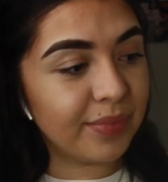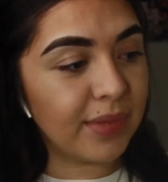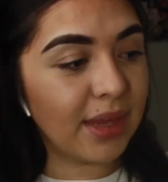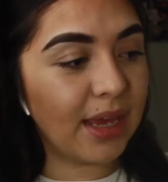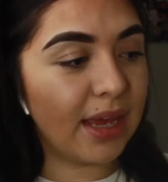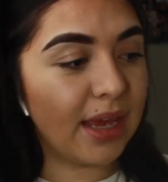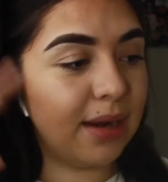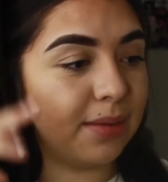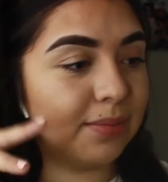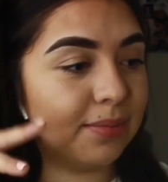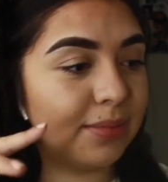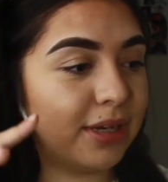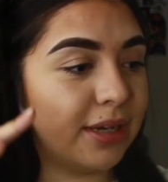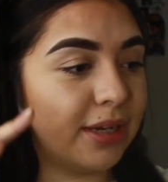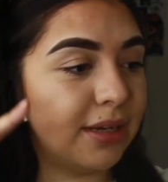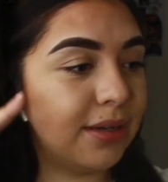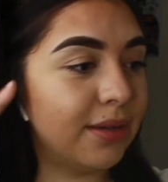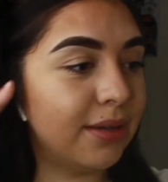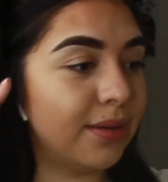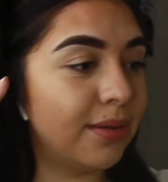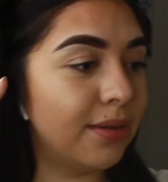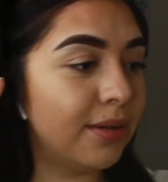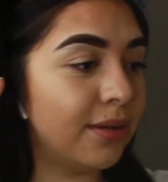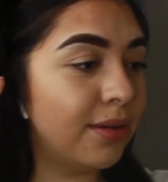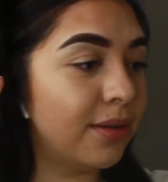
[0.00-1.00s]
and I'm
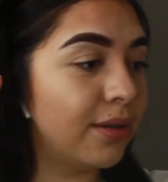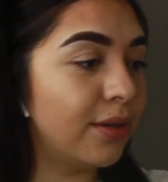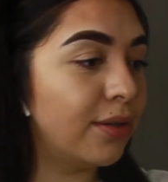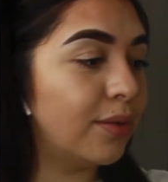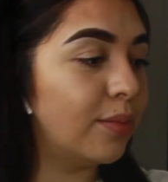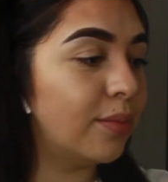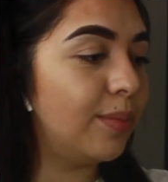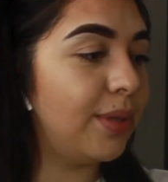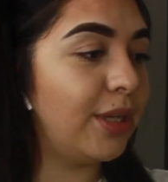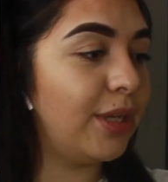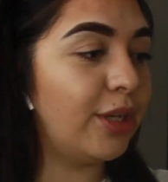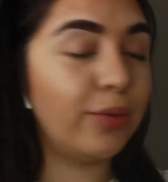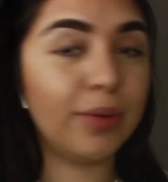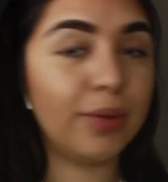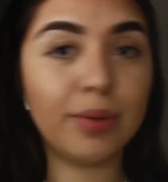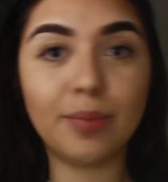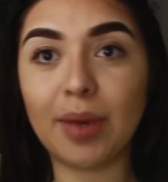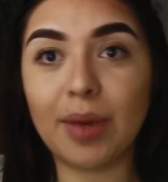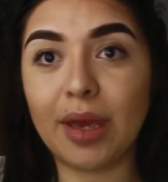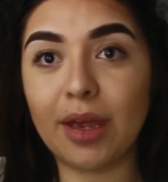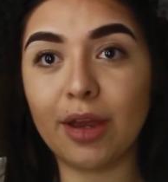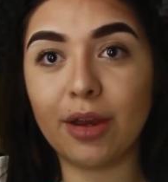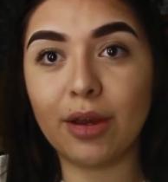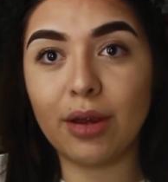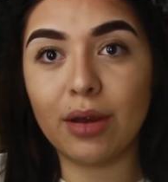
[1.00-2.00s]
gonna be doing
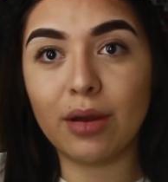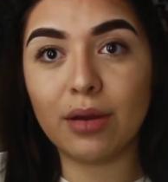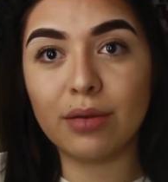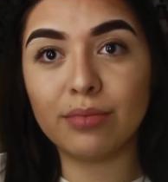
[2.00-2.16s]
my hair.